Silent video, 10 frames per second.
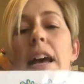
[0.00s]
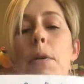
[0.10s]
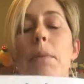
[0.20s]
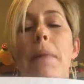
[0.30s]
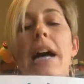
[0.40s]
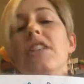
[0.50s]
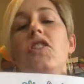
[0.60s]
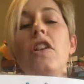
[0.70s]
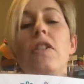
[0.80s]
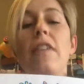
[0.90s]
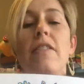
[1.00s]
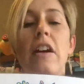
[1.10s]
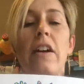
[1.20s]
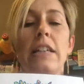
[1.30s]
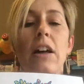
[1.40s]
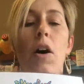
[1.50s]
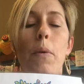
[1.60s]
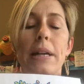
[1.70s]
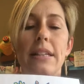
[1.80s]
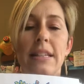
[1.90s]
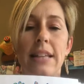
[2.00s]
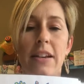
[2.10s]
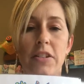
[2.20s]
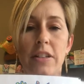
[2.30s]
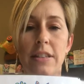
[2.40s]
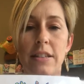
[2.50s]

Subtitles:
Reminds you that there is always a session